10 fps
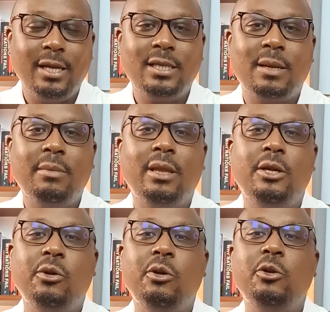and it's something
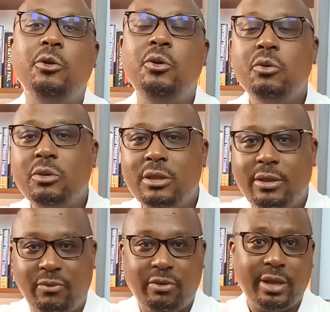that you're going to
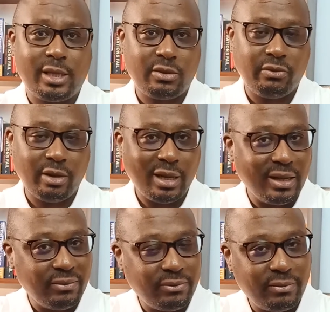use for the rest of your
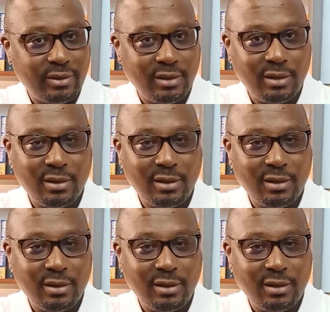life.